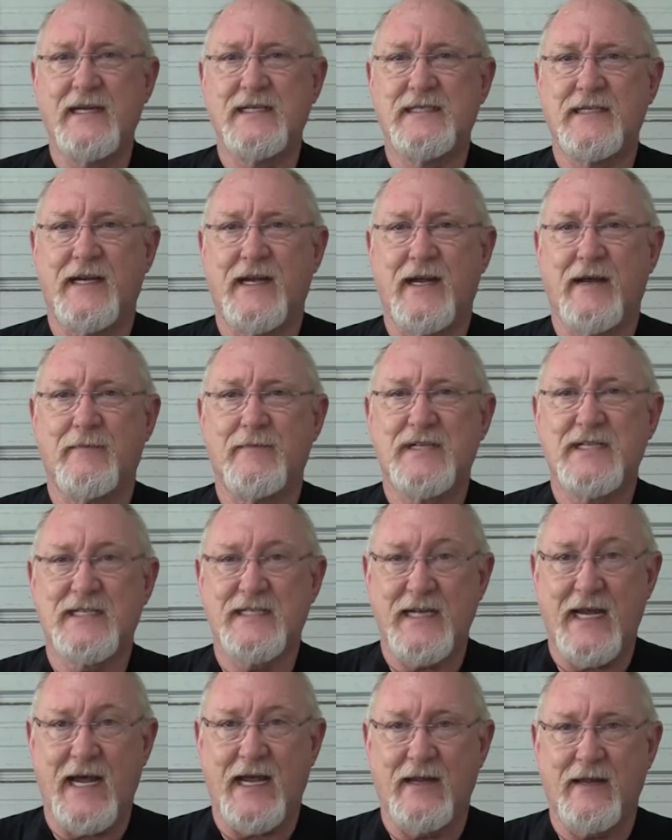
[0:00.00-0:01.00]
ECM
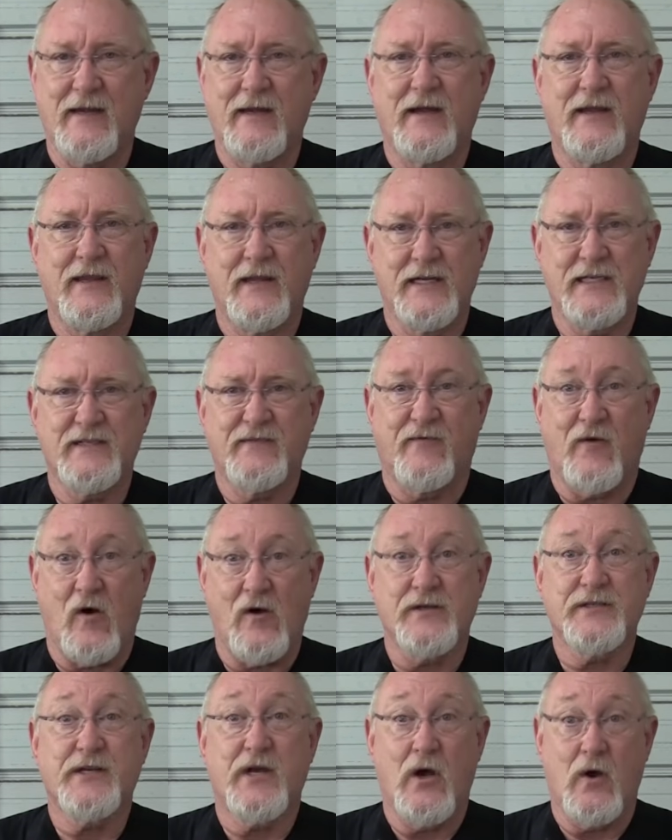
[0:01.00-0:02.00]
set this
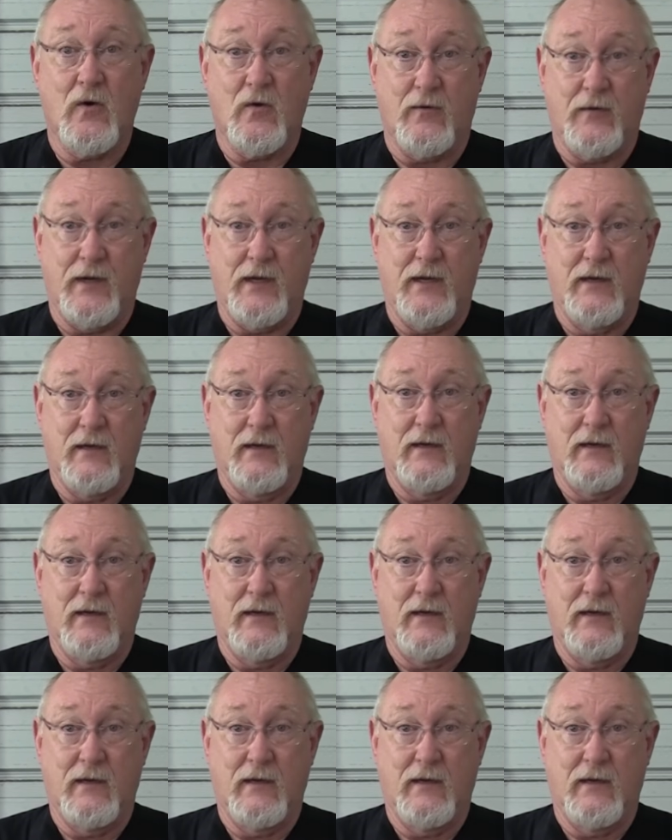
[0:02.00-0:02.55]
false code.